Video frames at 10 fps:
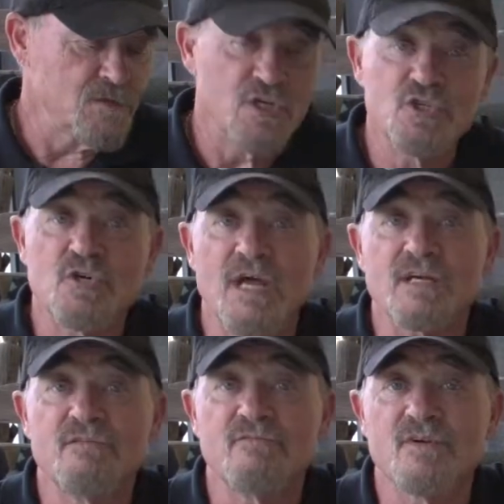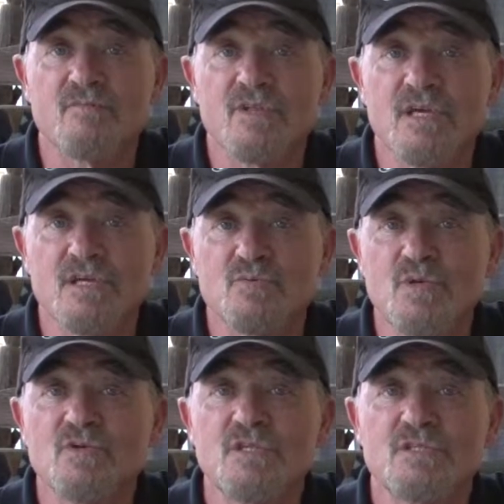distract him from things.
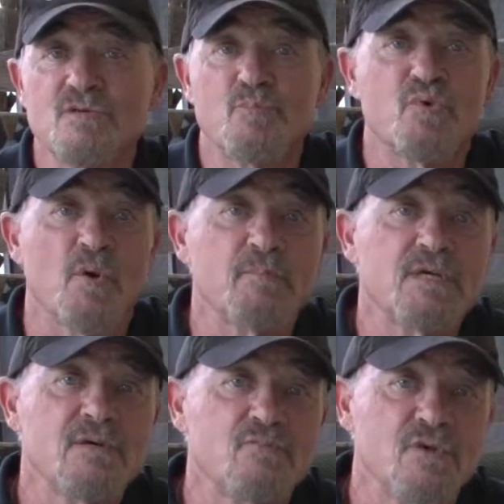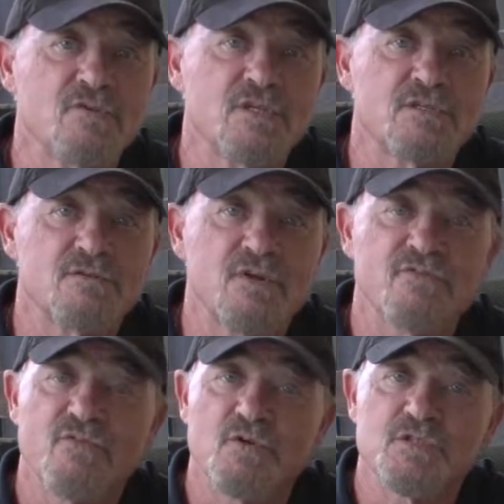We use it to prompt him. We use it to
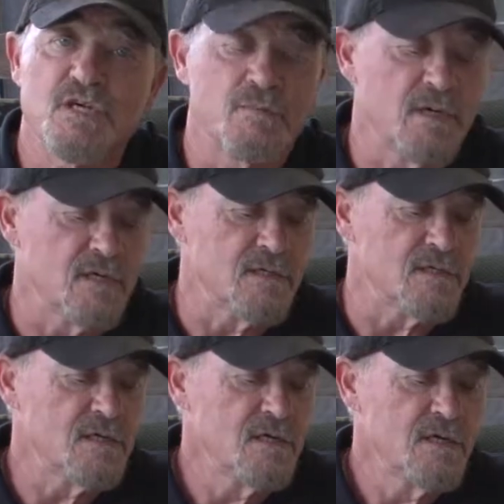reinforce a command.